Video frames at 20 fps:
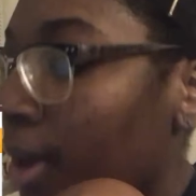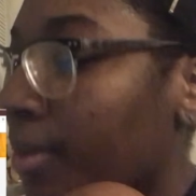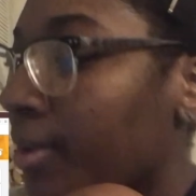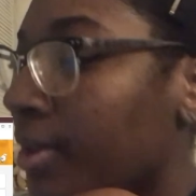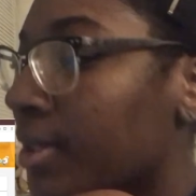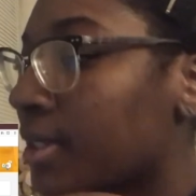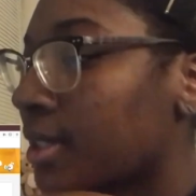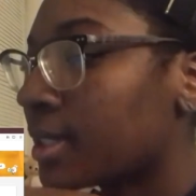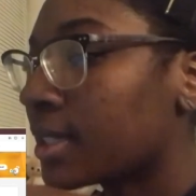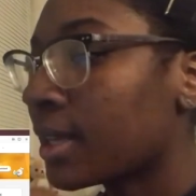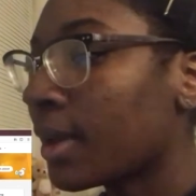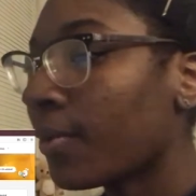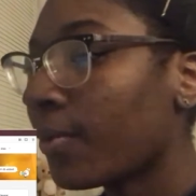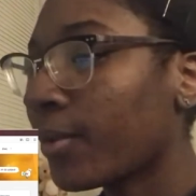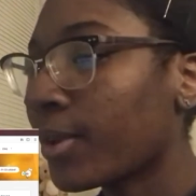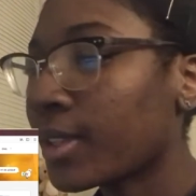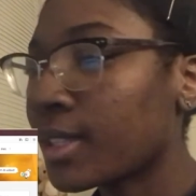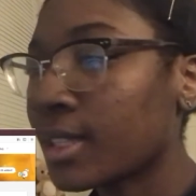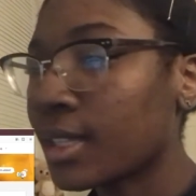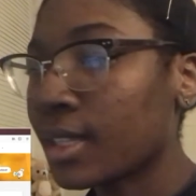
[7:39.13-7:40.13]
I was the stuff
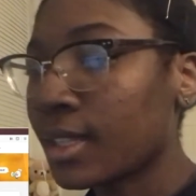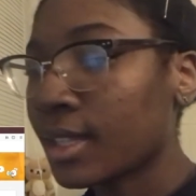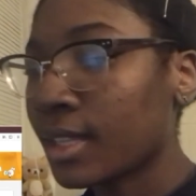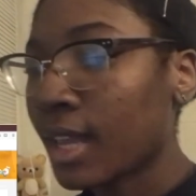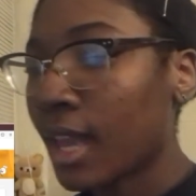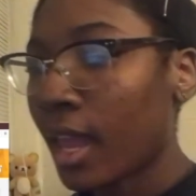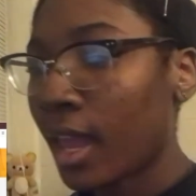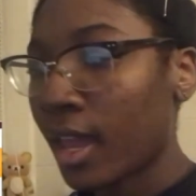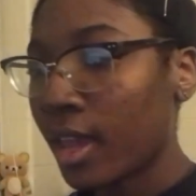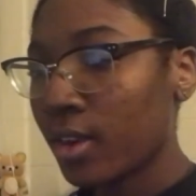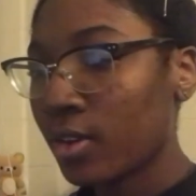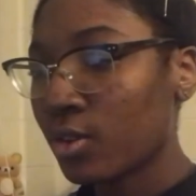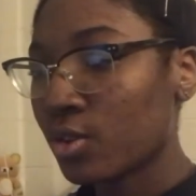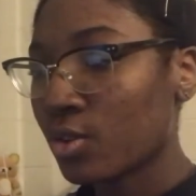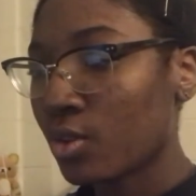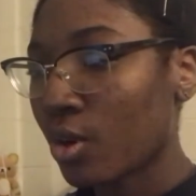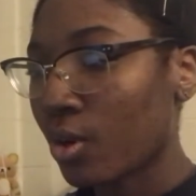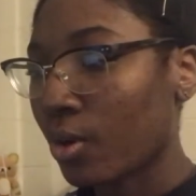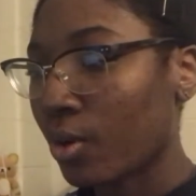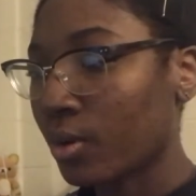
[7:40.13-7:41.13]
with the
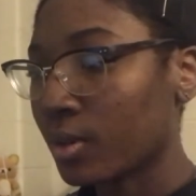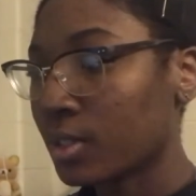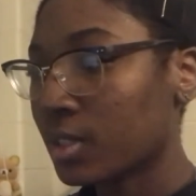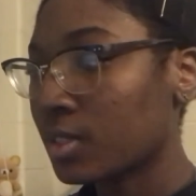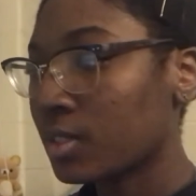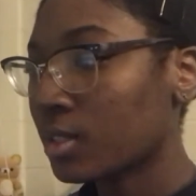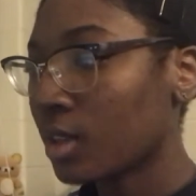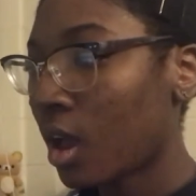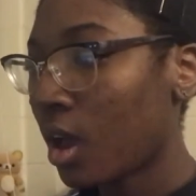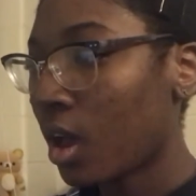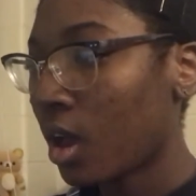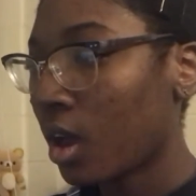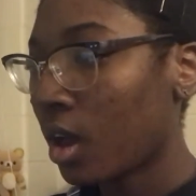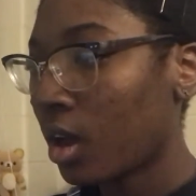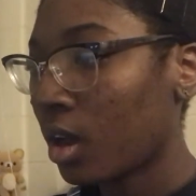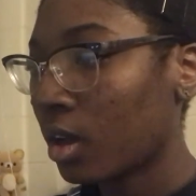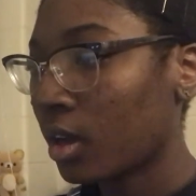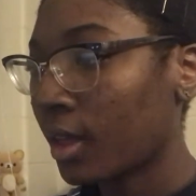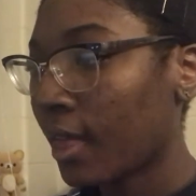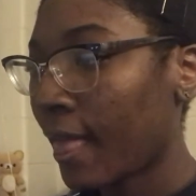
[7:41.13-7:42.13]
intro
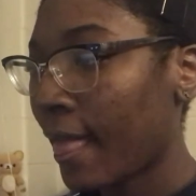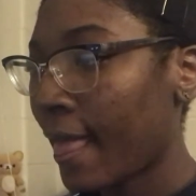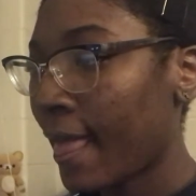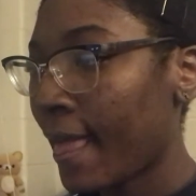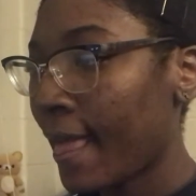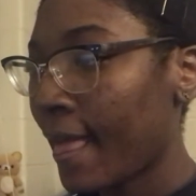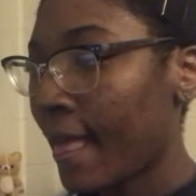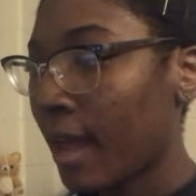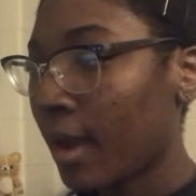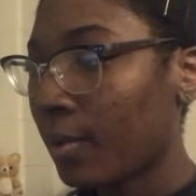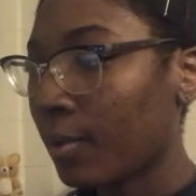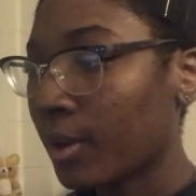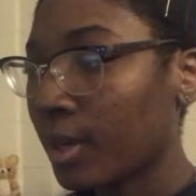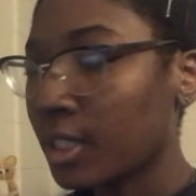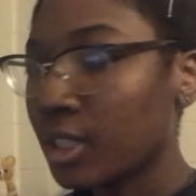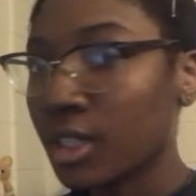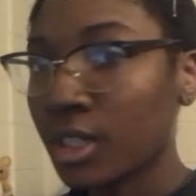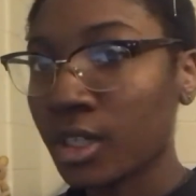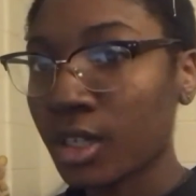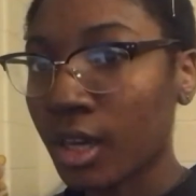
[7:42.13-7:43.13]
song.
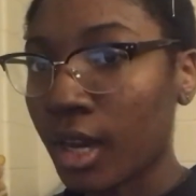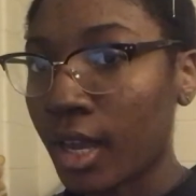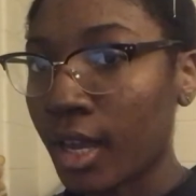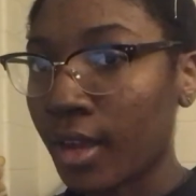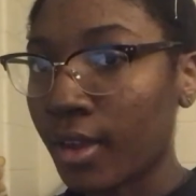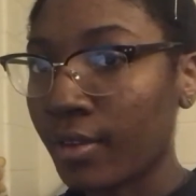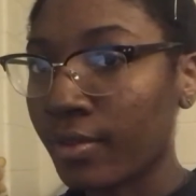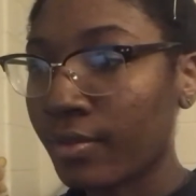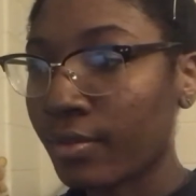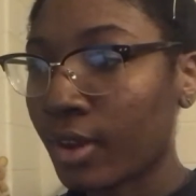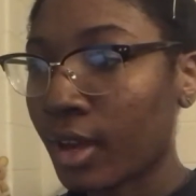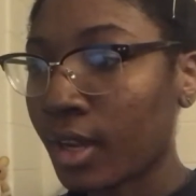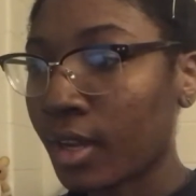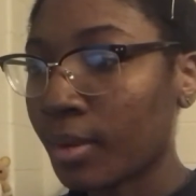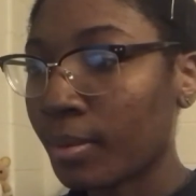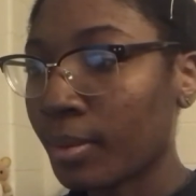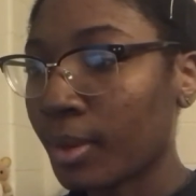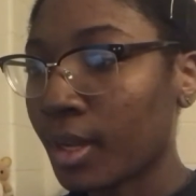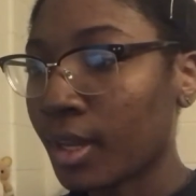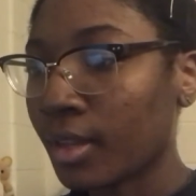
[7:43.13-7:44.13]
Wonder if I
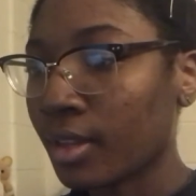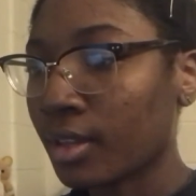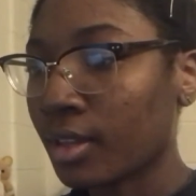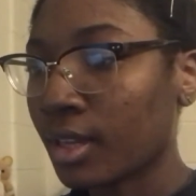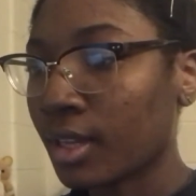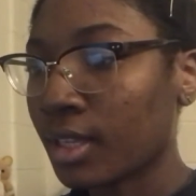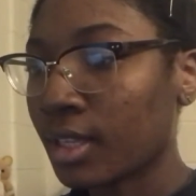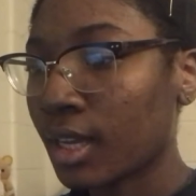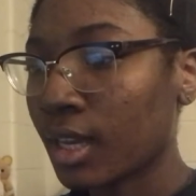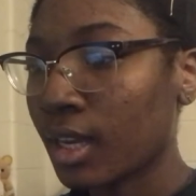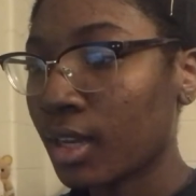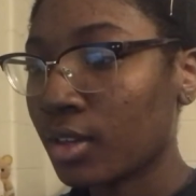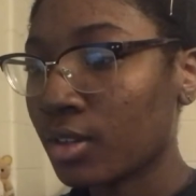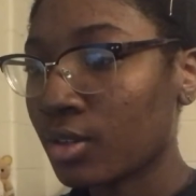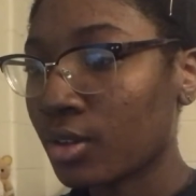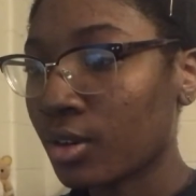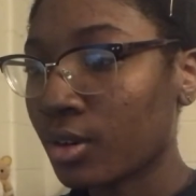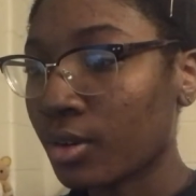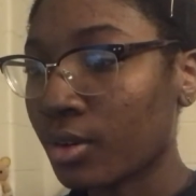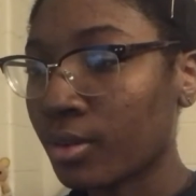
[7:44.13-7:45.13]
could play like the
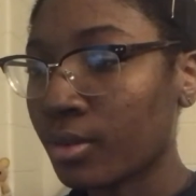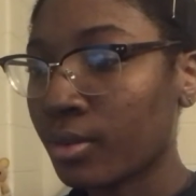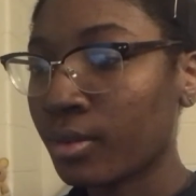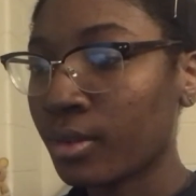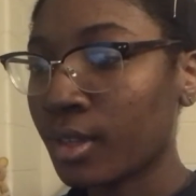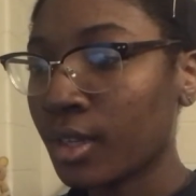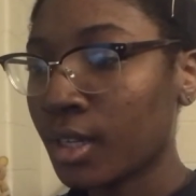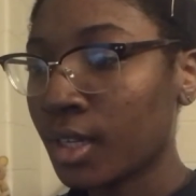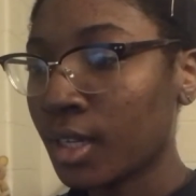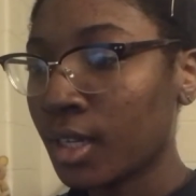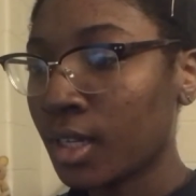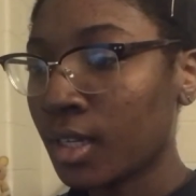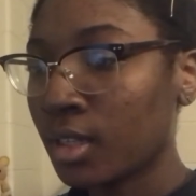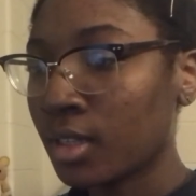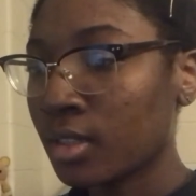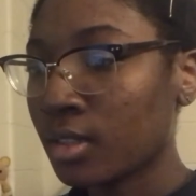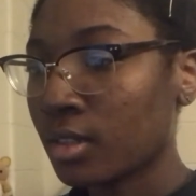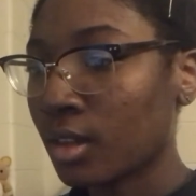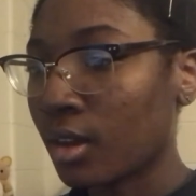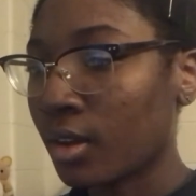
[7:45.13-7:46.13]
intro
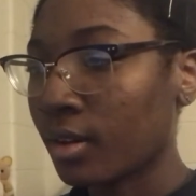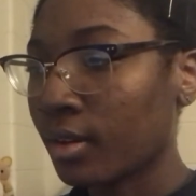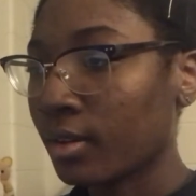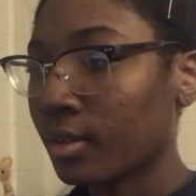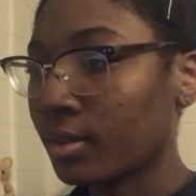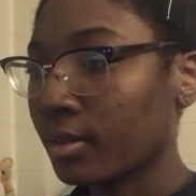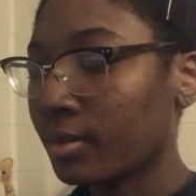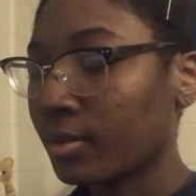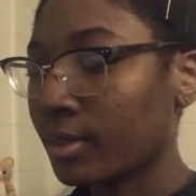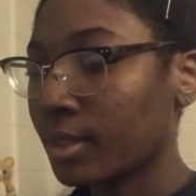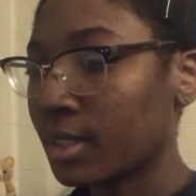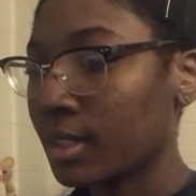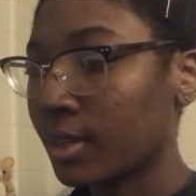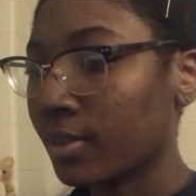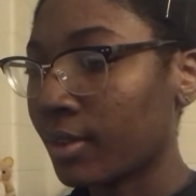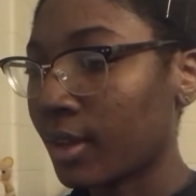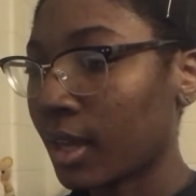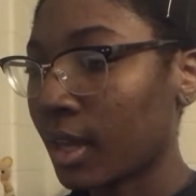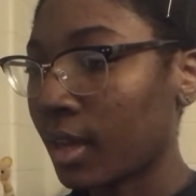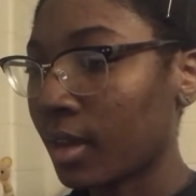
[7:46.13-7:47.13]
song. Let's see
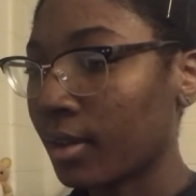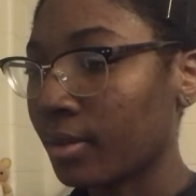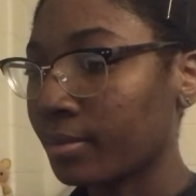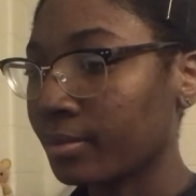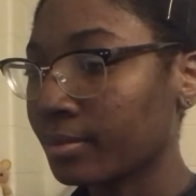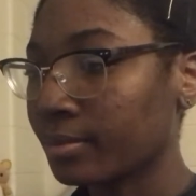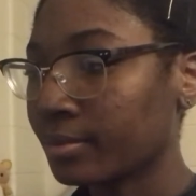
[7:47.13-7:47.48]
if I can.